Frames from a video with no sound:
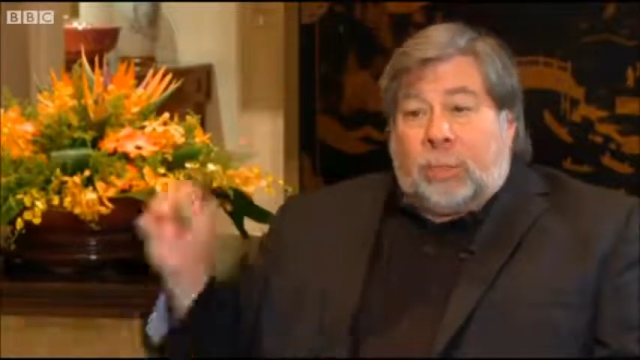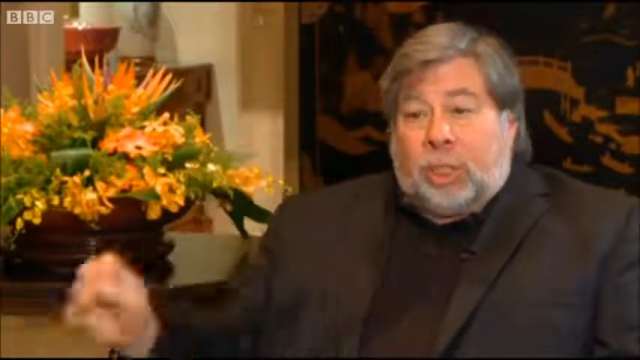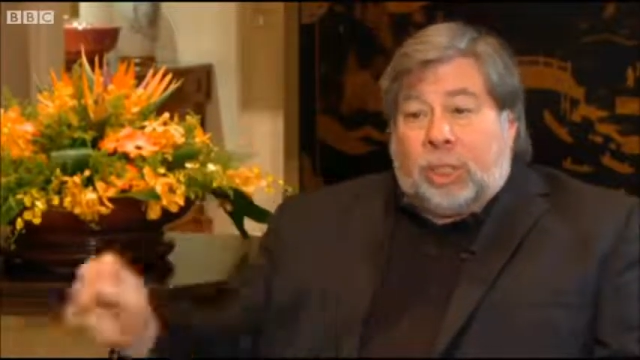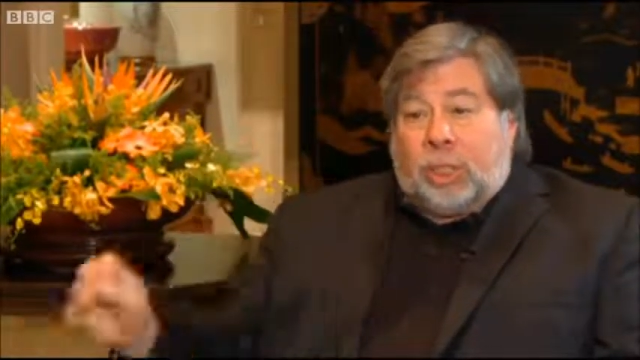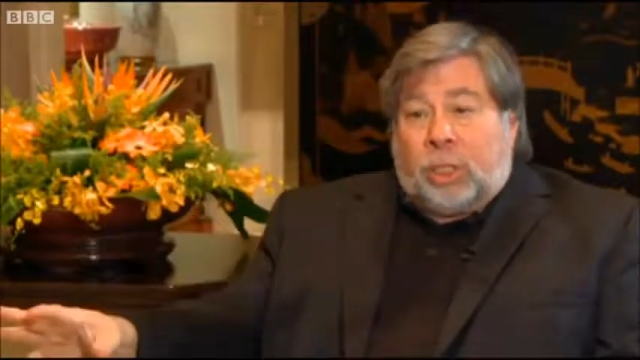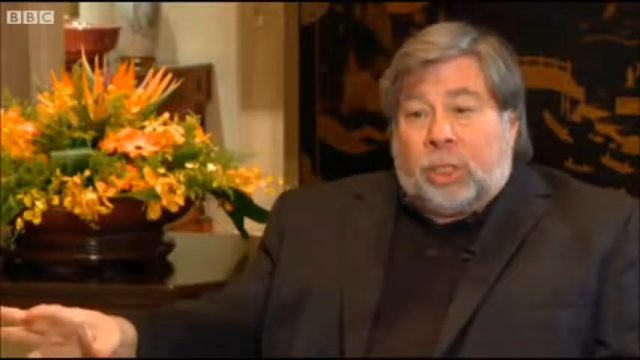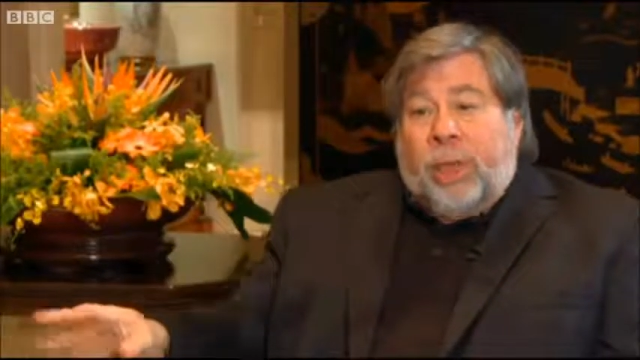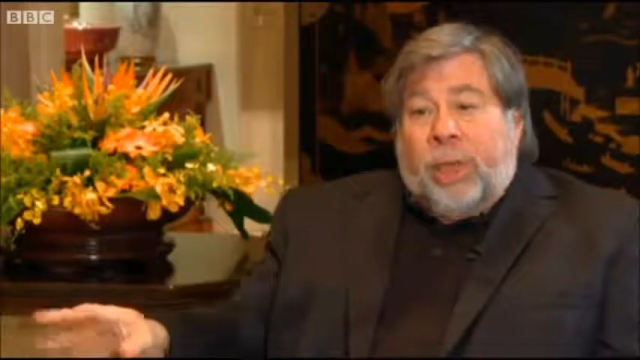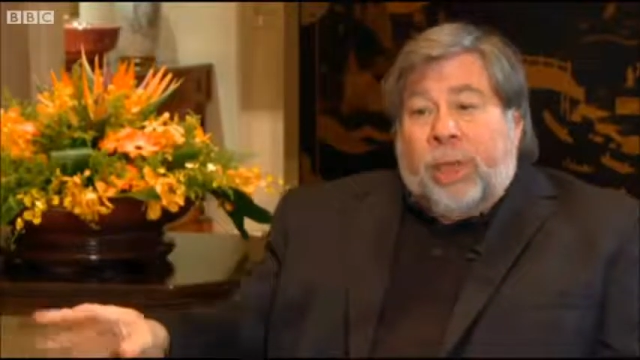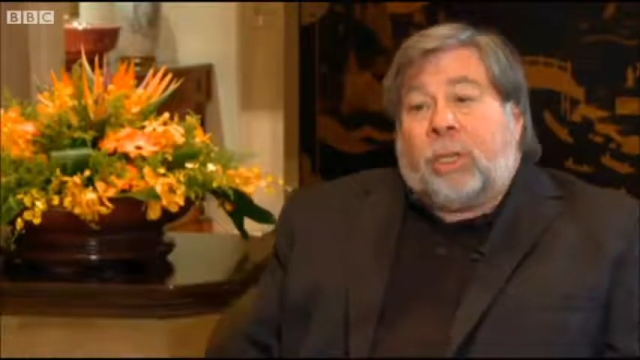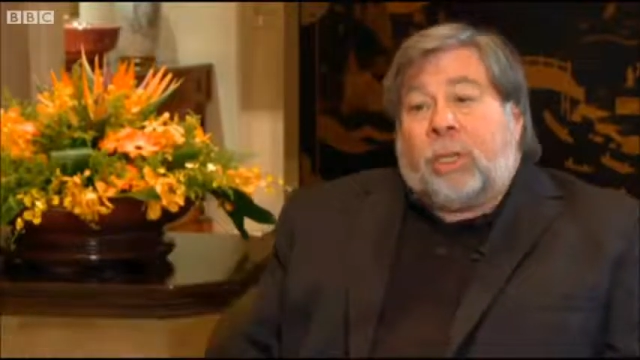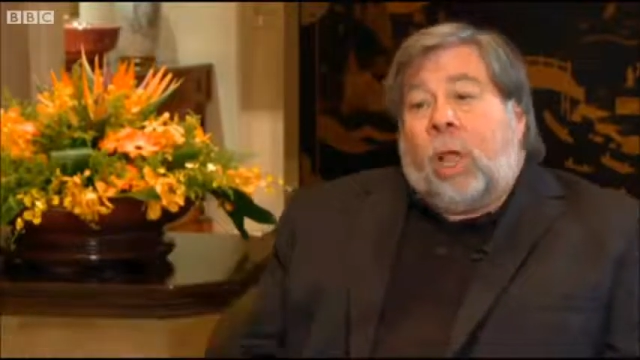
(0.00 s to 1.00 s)
business
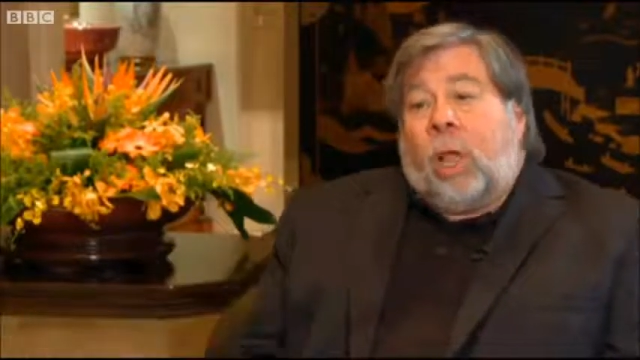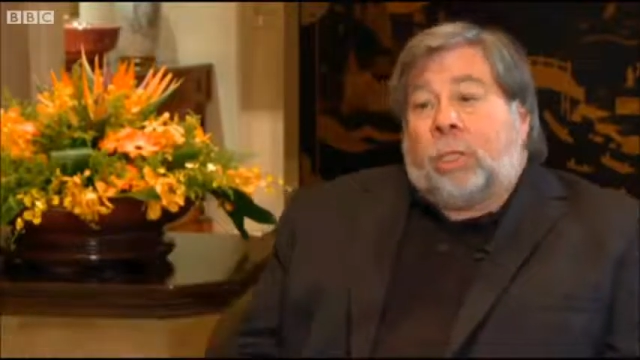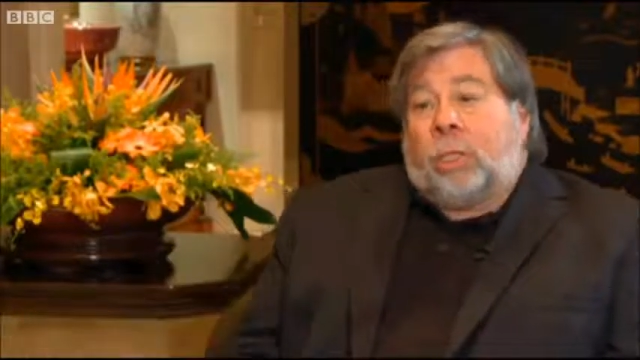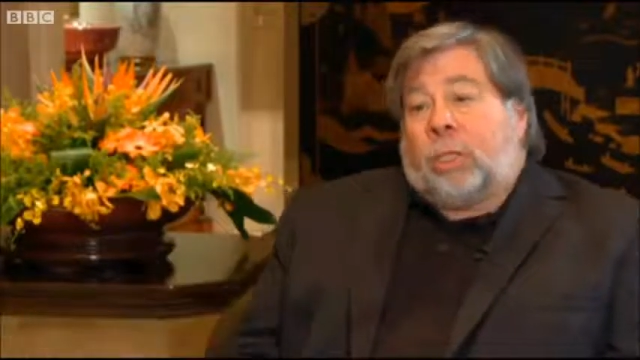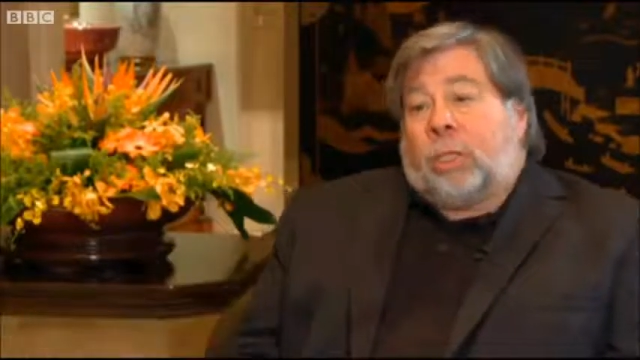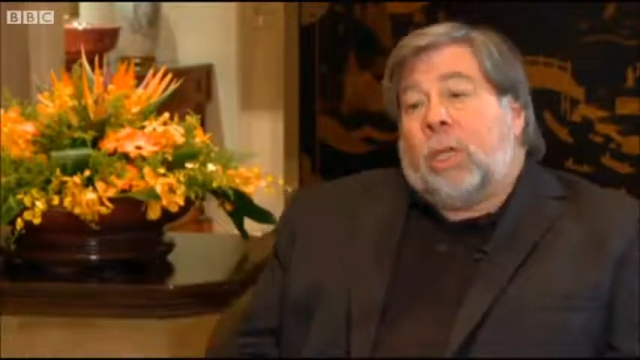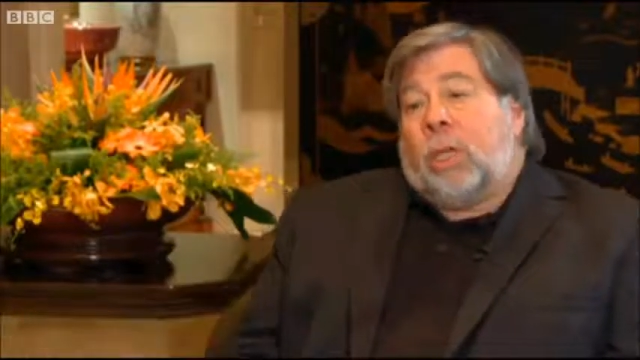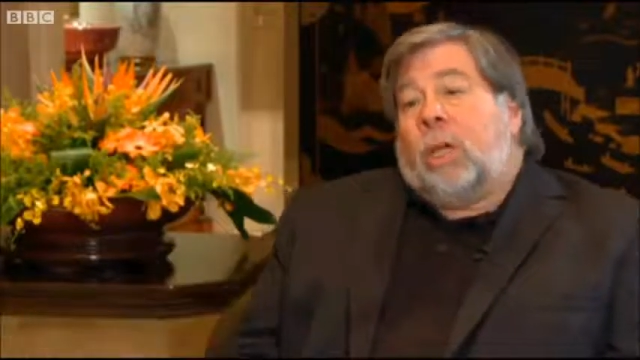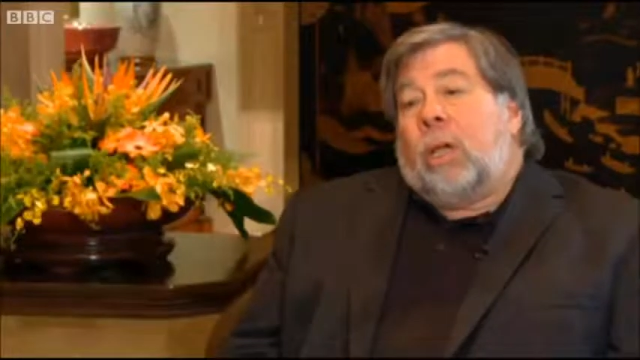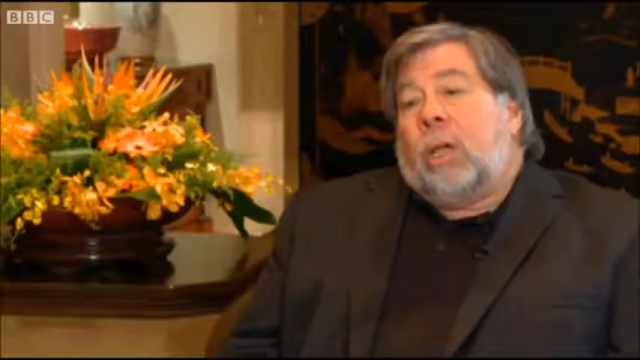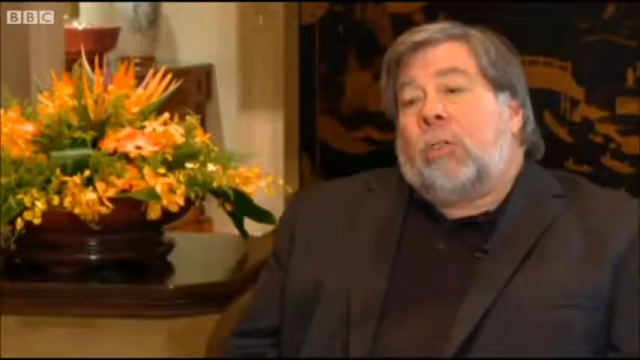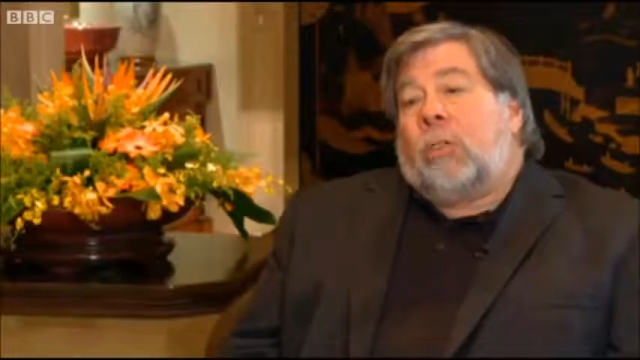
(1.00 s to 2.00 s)
methodologies
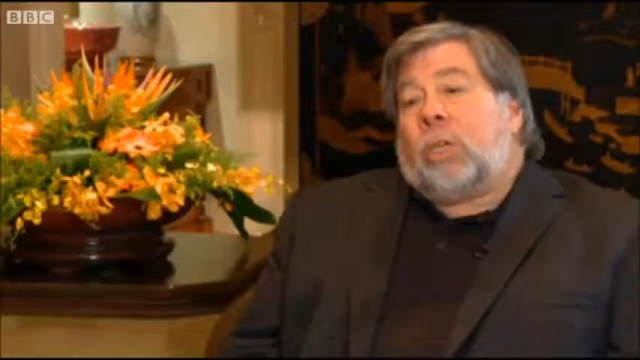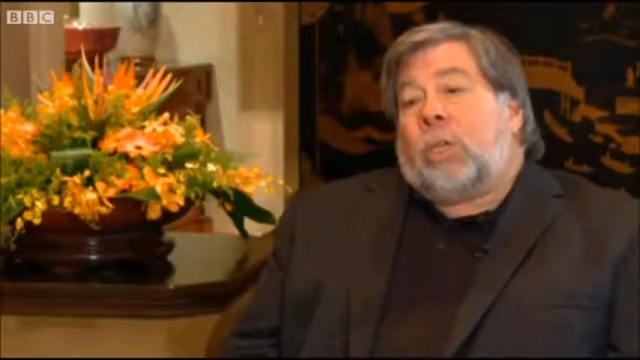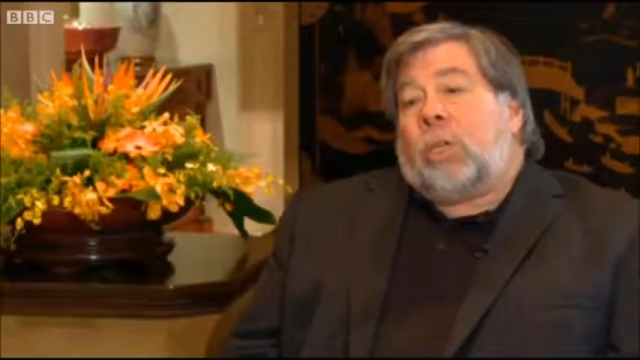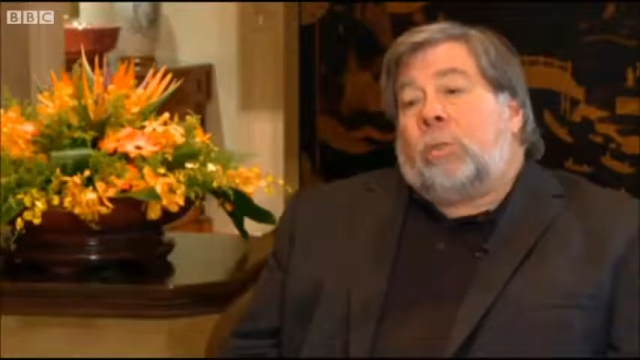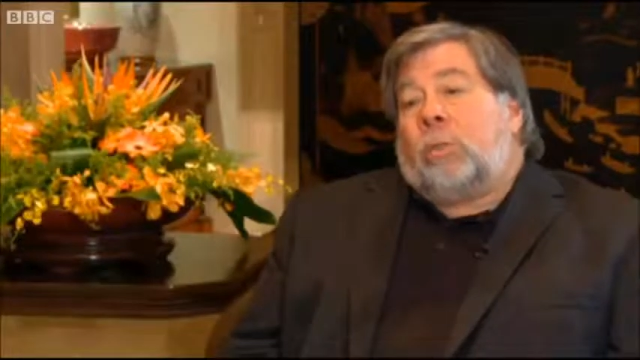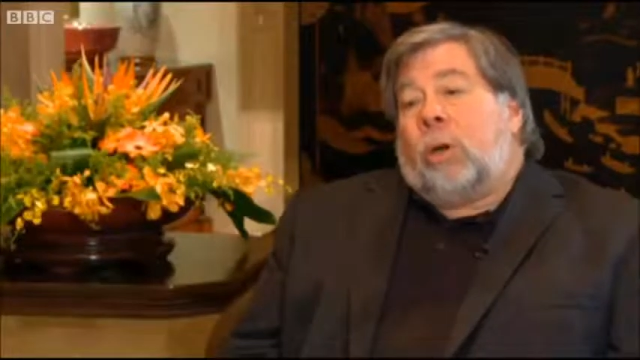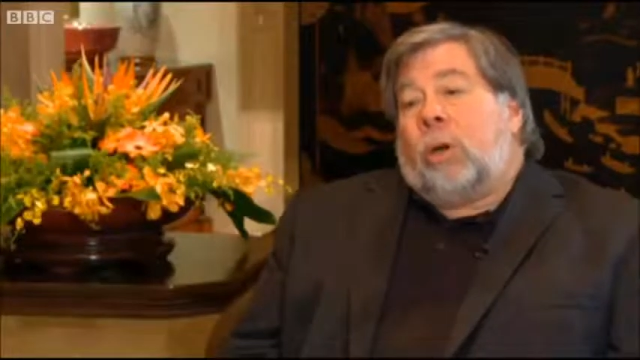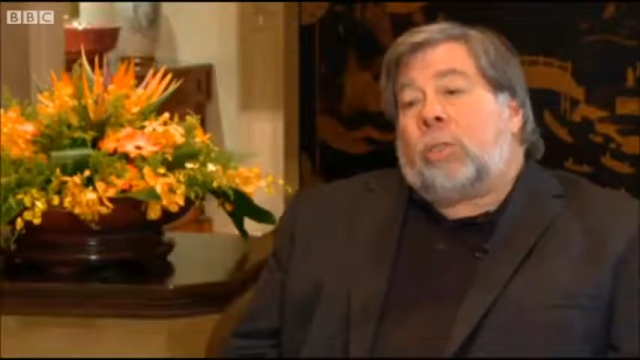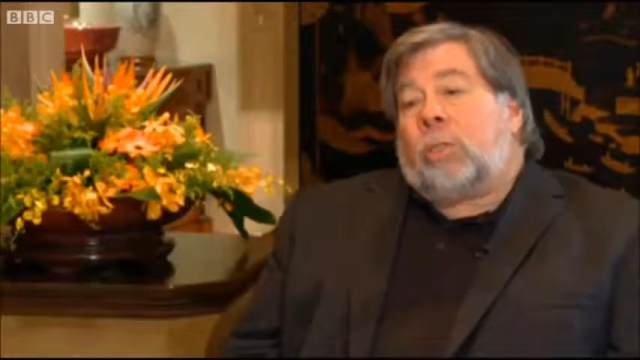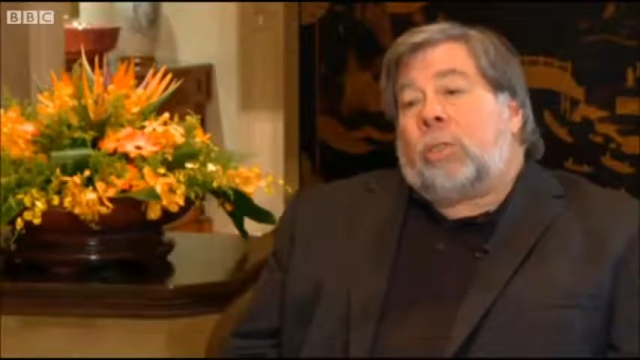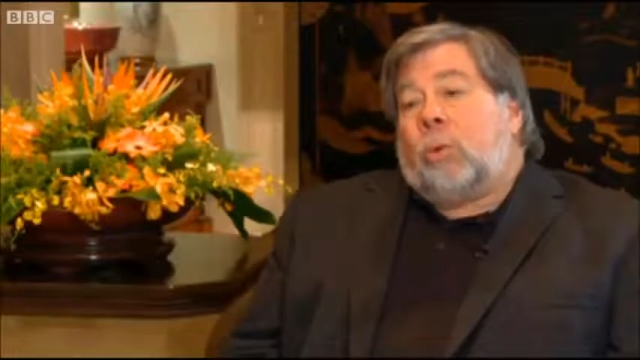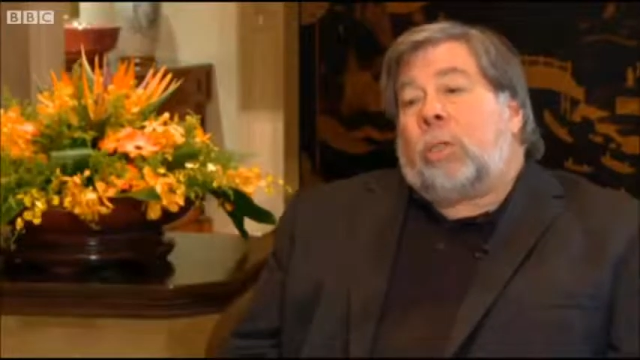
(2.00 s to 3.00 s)
of those other parts of
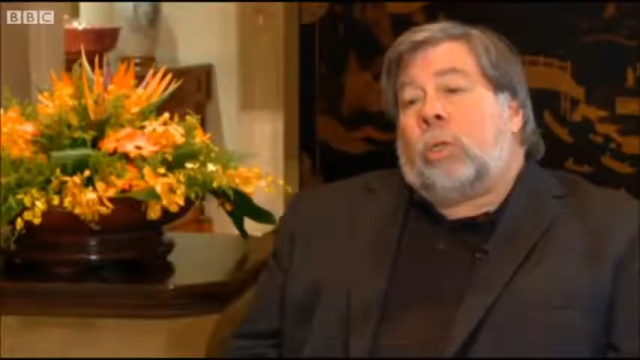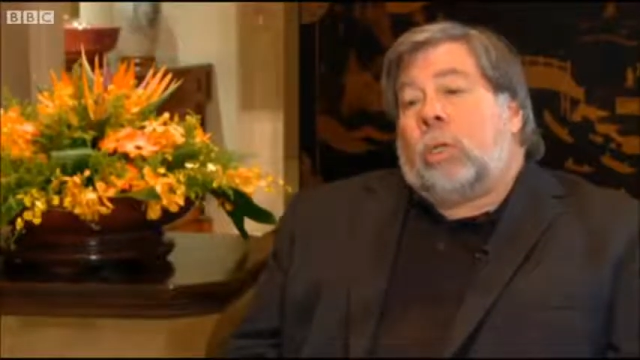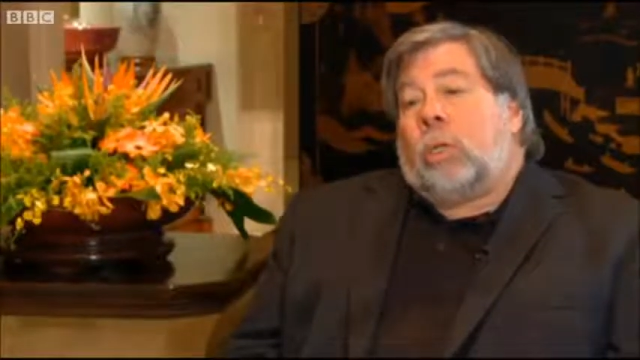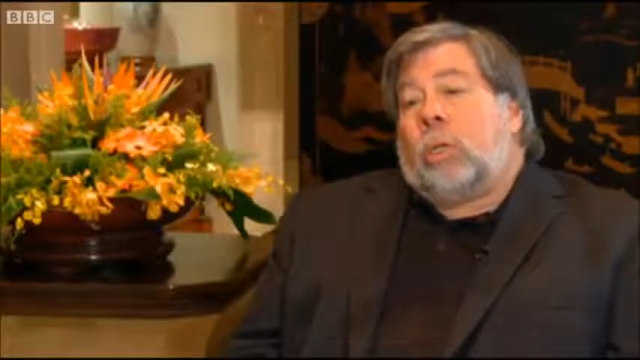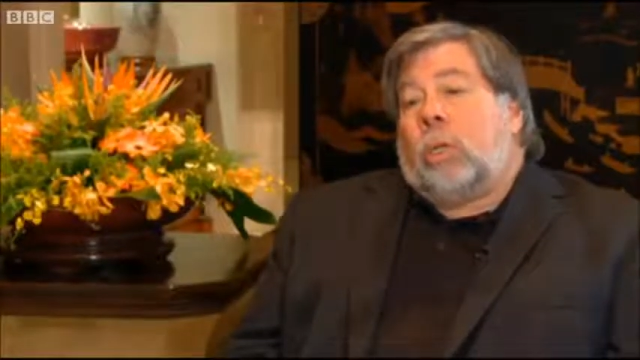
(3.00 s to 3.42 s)
the world.